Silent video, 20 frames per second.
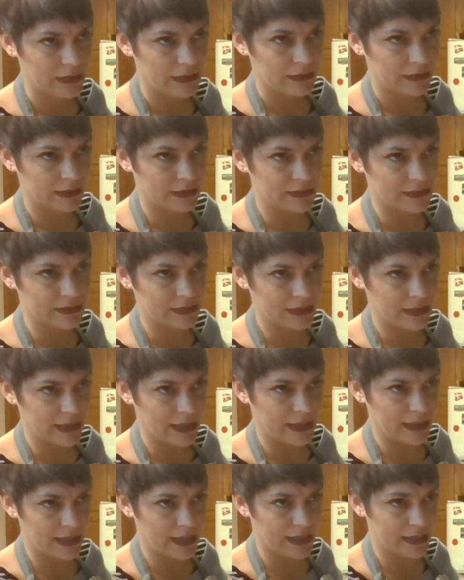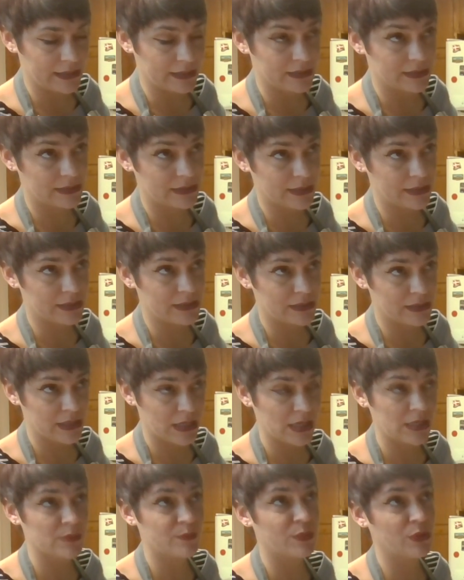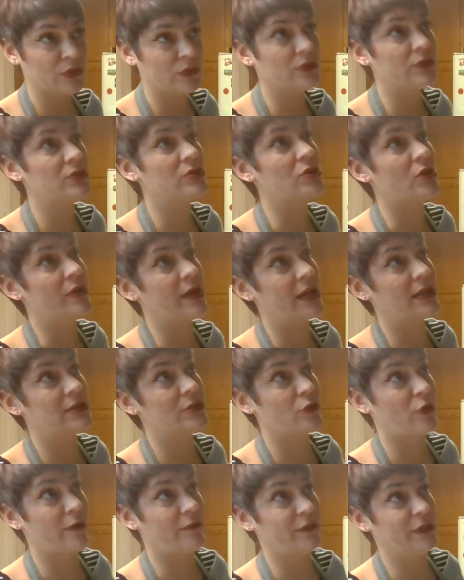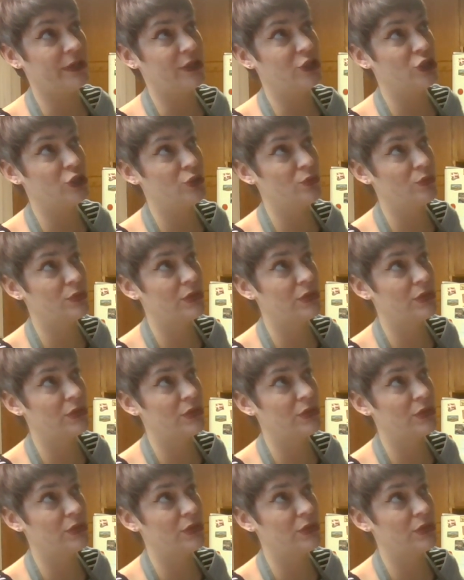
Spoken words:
let's see, I added 6 teaspoons, so that's roughly 2